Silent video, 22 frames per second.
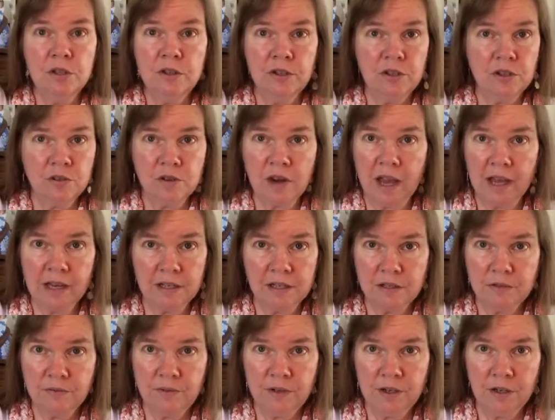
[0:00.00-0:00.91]
the
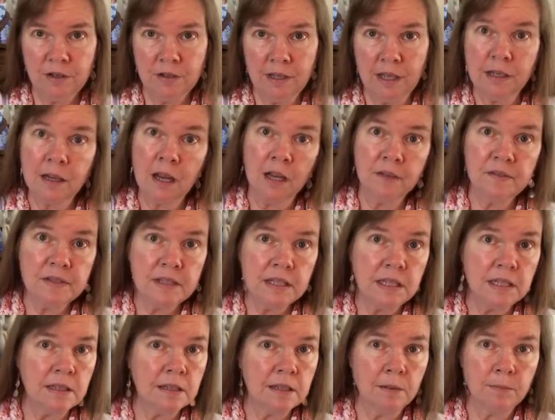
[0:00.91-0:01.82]
stratosphere like I've
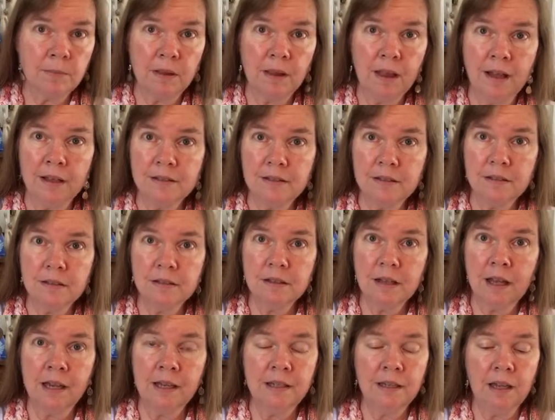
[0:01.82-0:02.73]
seen some classes.
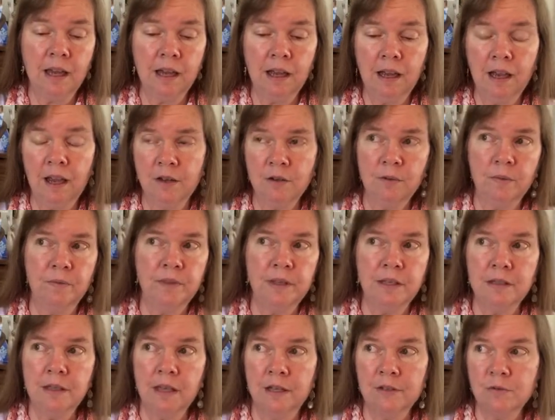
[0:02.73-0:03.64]
I don't
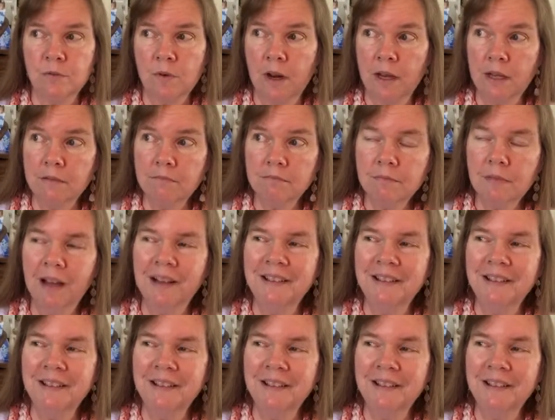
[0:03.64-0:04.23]
think that's right.